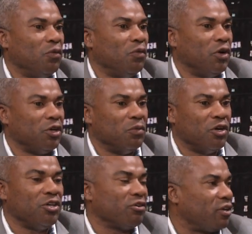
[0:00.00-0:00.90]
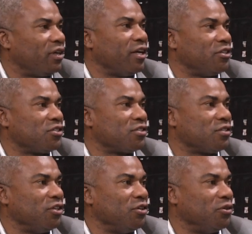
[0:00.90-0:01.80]
what you want your
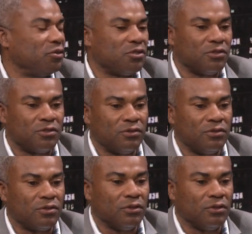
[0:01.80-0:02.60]
clients, to